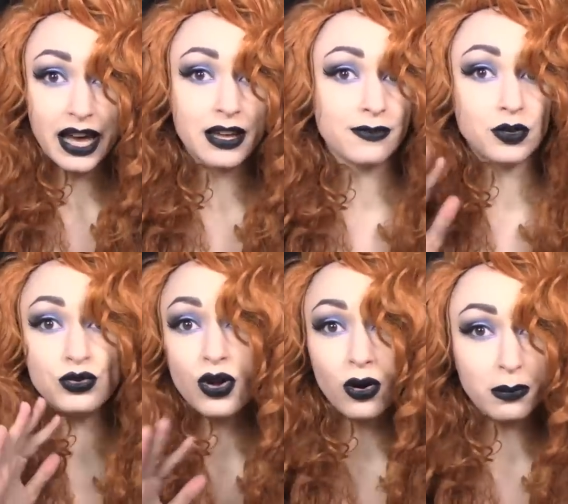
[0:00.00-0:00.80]
I have
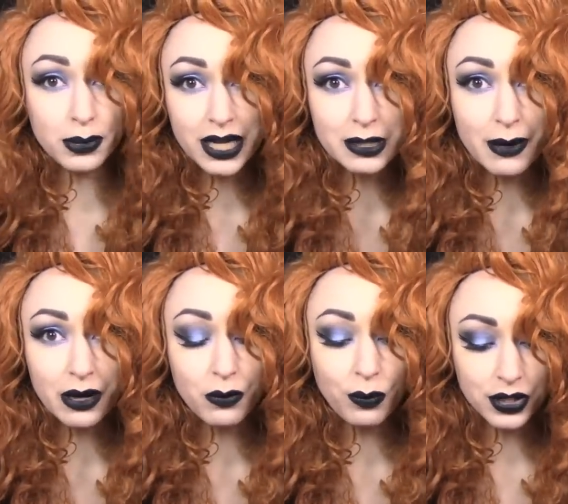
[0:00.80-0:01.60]
no complaints about
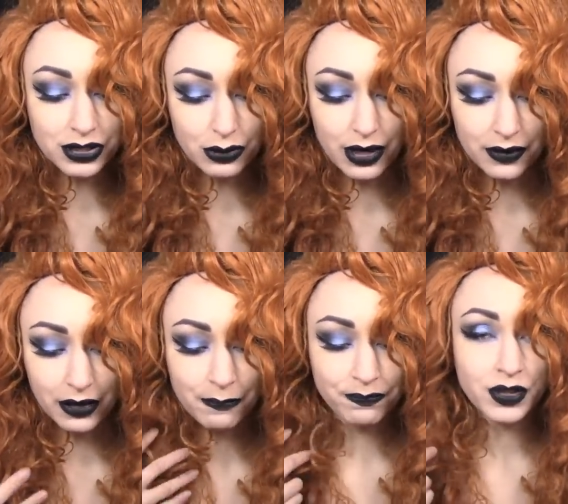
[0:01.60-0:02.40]
it
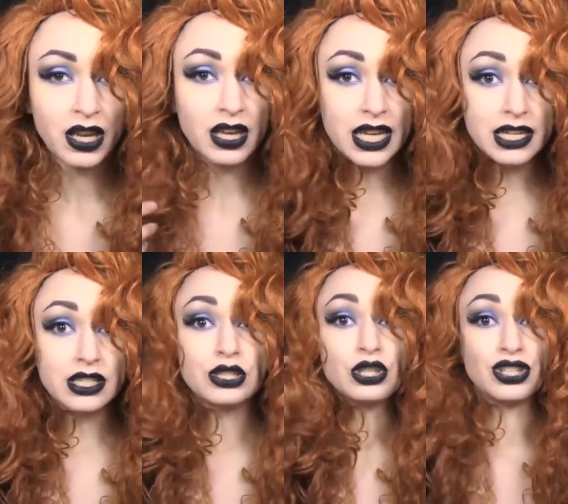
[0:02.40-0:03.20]
whatsoever. It
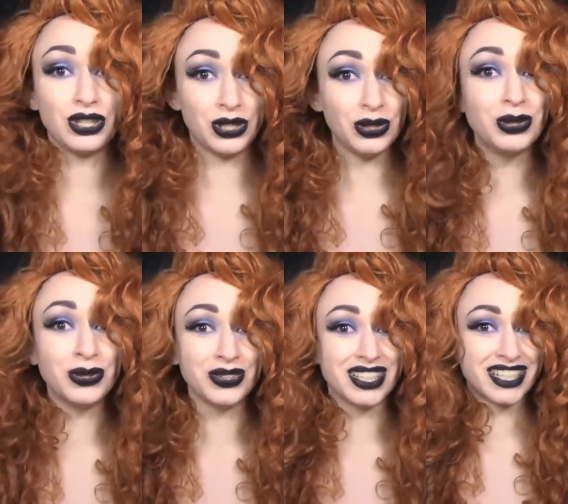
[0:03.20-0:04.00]
is
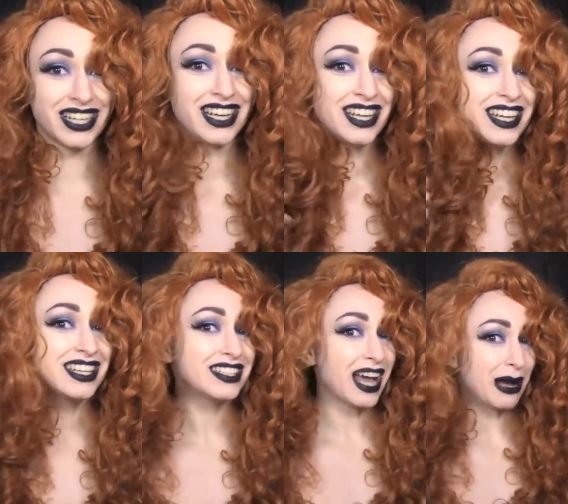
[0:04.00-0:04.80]
huge.
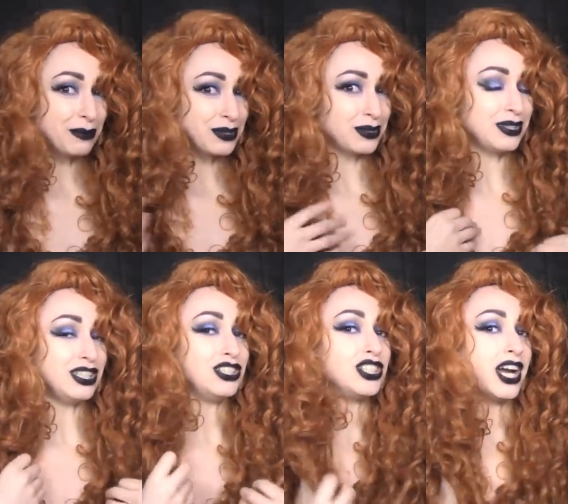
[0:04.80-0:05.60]
It is absolutely
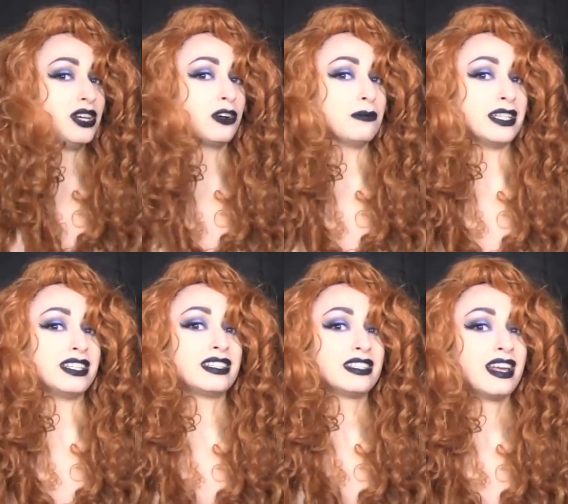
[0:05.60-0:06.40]

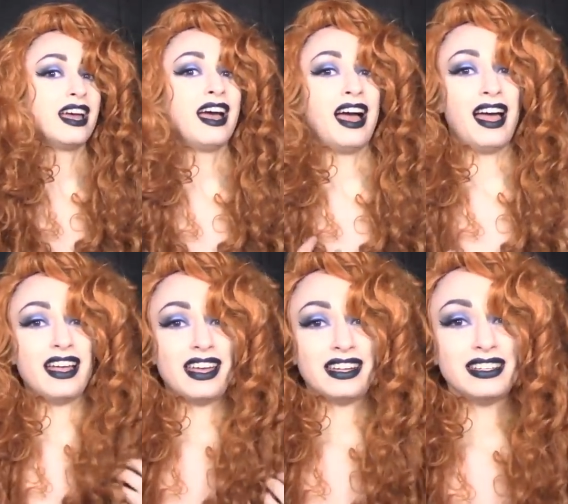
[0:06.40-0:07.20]
ginormous,
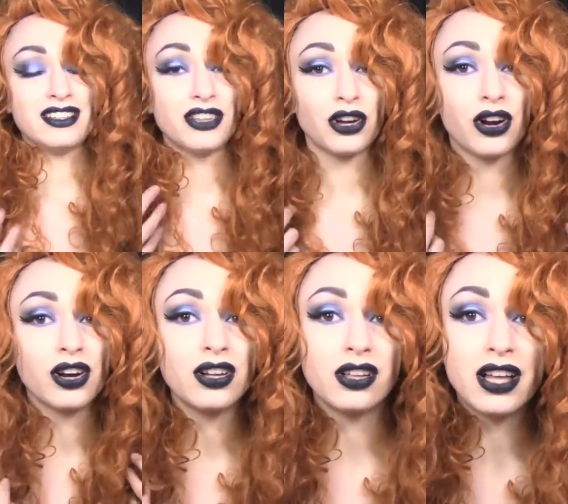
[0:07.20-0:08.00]
and the
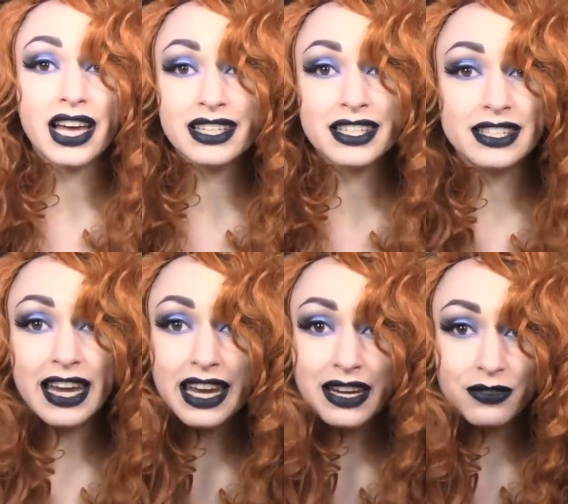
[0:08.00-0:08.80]
curl has
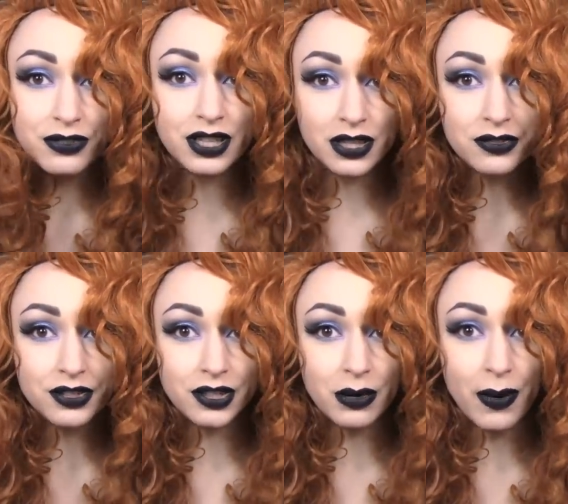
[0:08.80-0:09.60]
stayed really,
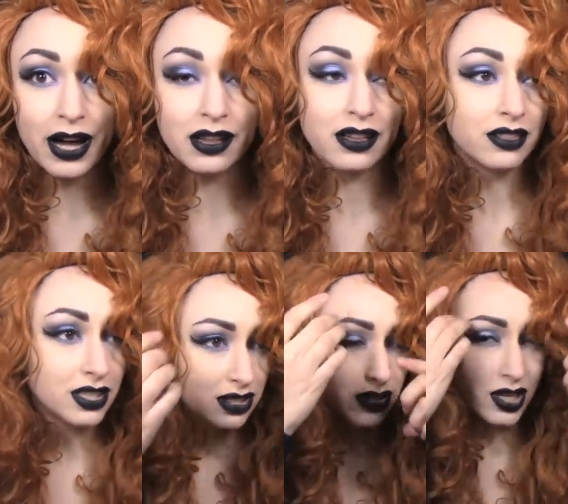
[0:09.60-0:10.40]
really well.
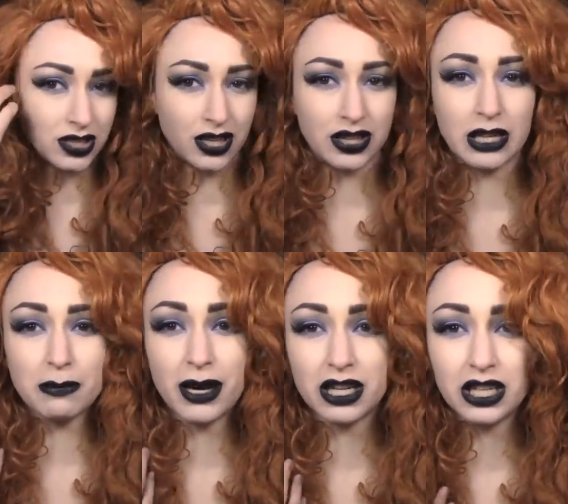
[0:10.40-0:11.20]
This is also, I think,
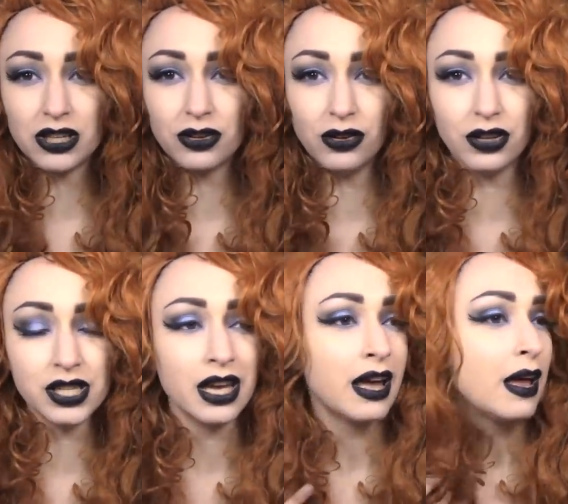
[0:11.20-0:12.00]
about a year old.